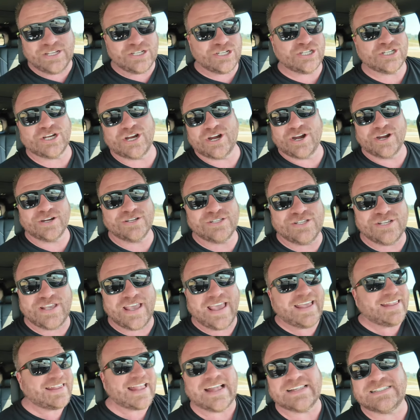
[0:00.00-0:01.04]
sure to
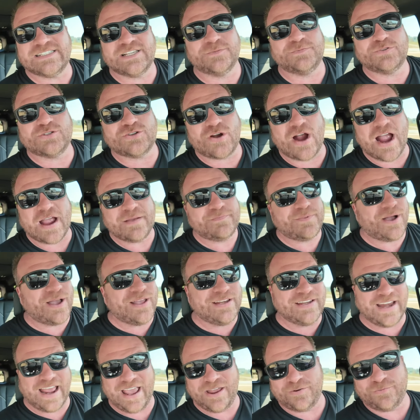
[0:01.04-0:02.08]
hit that subscribe
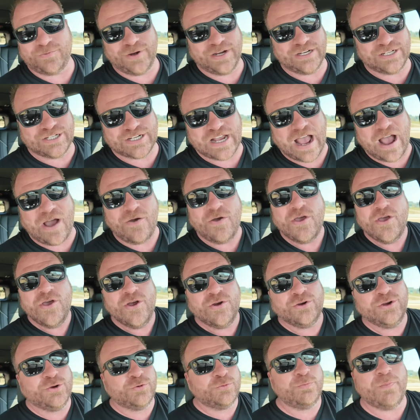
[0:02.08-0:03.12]
button and reach out.
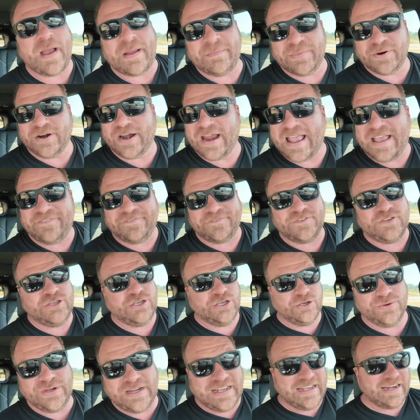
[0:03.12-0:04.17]
You remember, if
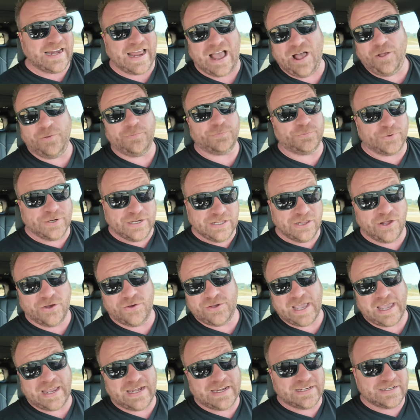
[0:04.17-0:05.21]
you need help
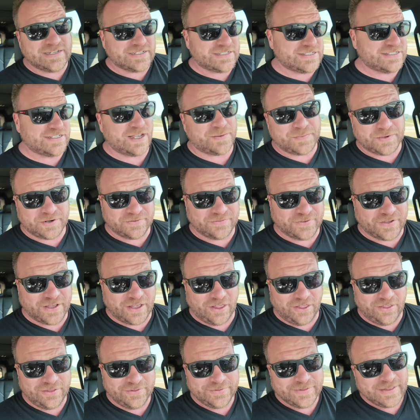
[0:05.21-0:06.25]
relocating to
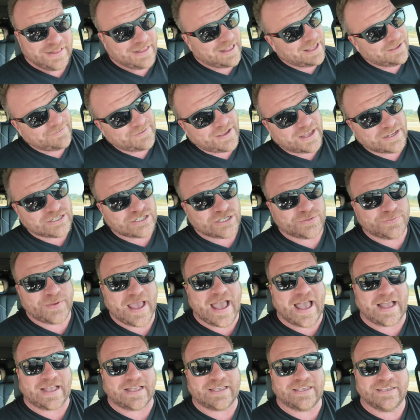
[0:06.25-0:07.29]
Summerville, I've got your
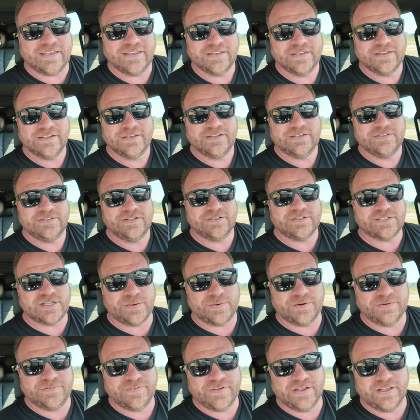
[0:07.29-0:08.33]
back, your
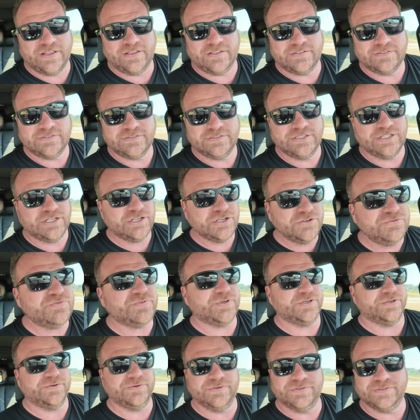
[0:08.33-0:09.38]
Summerville
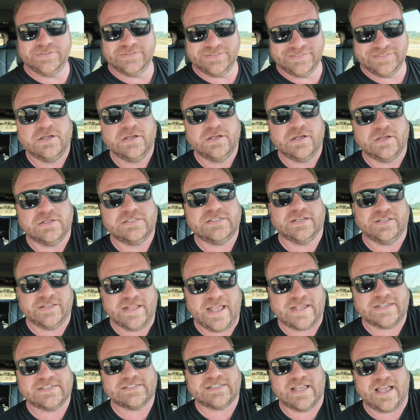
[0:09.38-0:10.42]
guru. Until
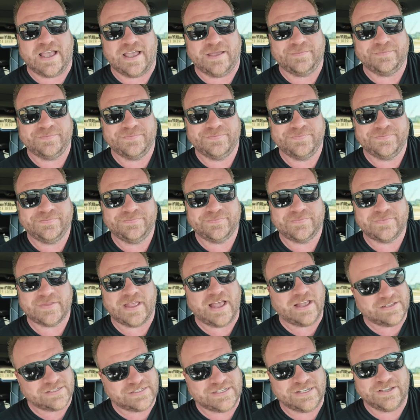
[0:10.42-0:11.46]
next time,
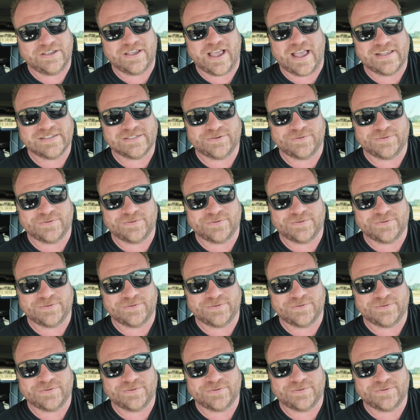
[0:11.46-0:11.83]
I'll see you guys